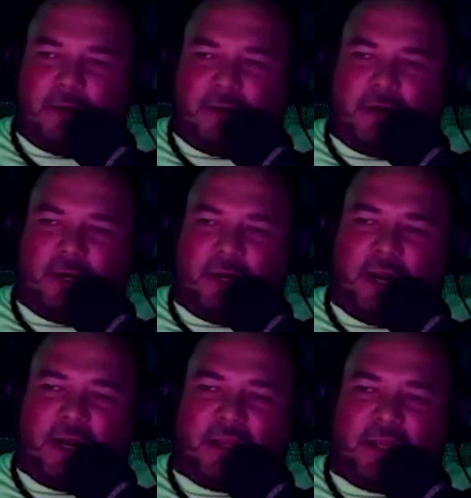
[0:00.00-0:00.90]
you know, a
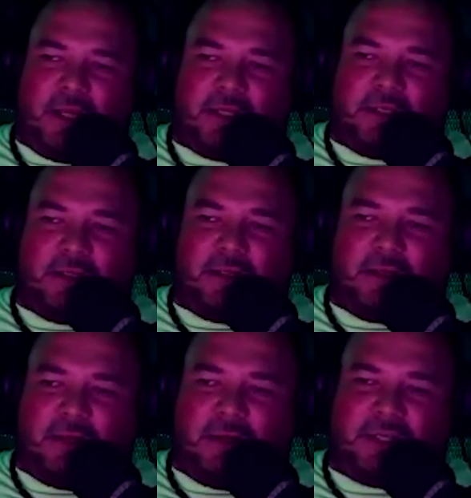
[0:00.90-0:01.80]
lot of the kids,
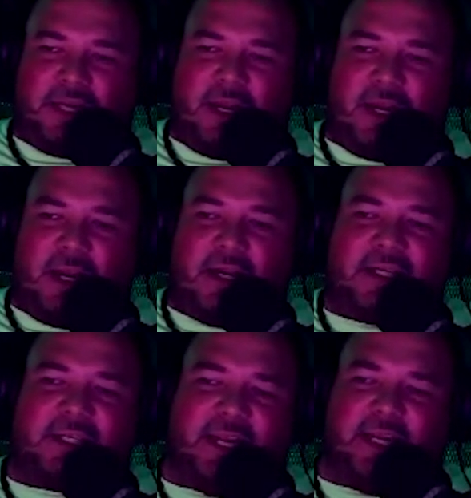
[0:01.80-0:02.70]
you know, sadly, a lot of
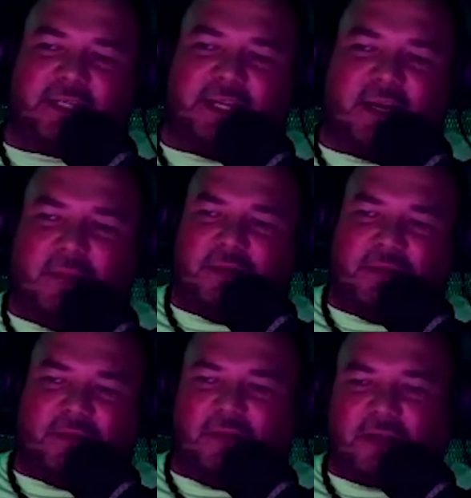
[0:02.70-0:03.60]
these kids that come
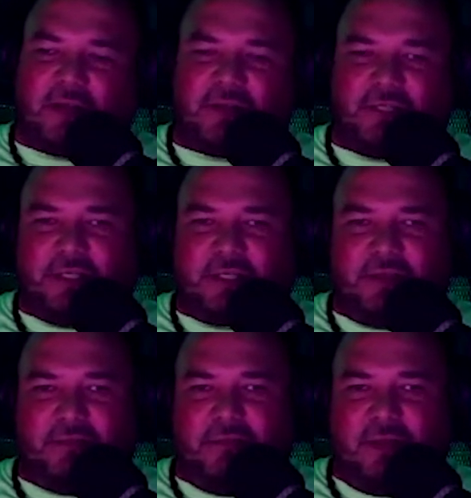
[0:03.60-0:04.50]
the foster
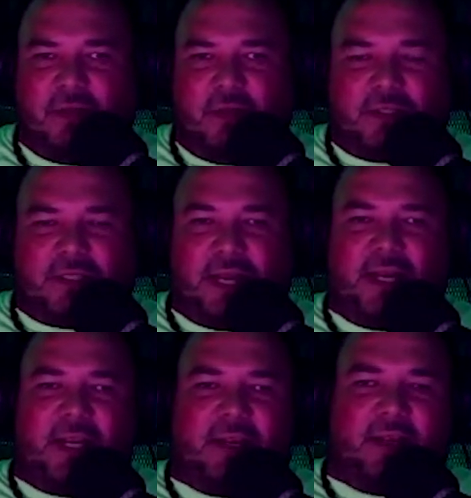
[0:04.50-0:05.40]
system,
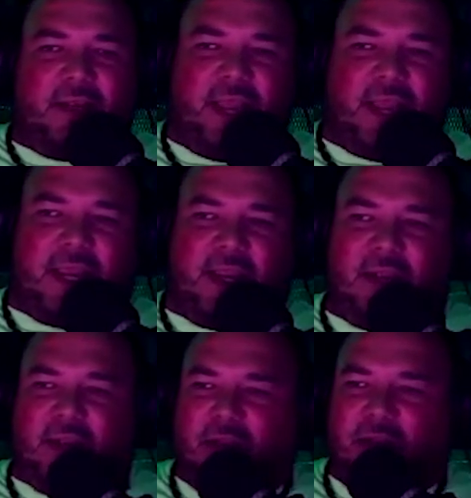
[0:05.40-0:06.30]
sadly, they
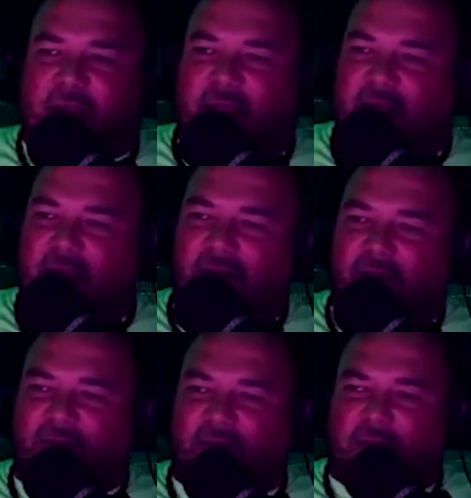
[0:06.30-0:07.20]
come
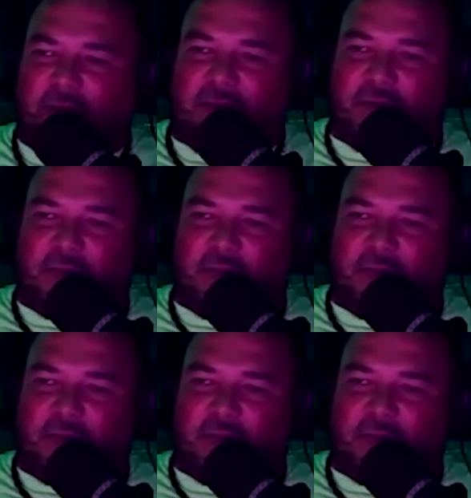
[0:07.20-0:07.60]
from,